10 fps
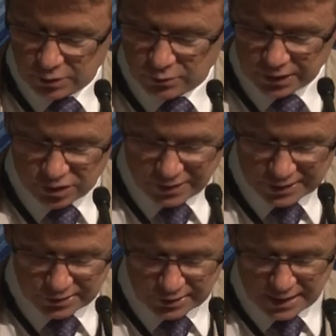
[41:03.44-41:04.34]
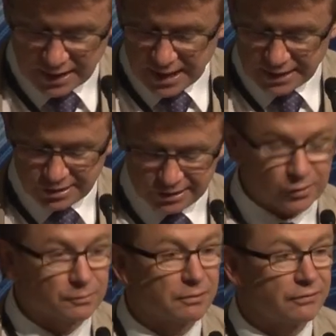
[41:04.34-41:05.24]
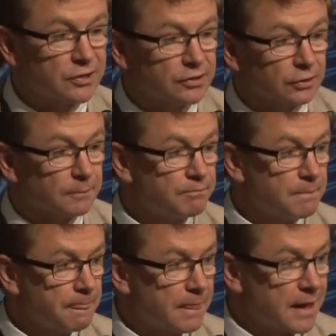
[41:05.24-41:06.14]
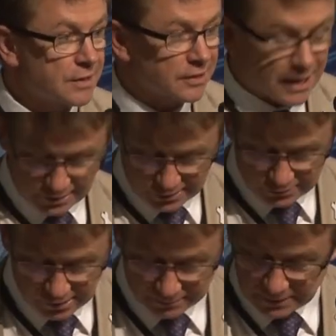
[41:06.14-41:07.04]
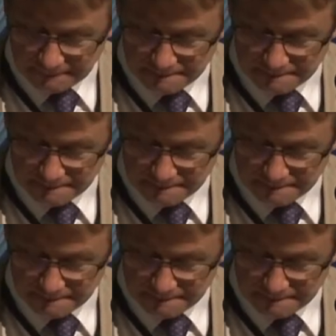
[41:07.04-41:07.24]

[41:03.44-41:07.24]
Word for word: with a trusted and skilled professional, as Kate described.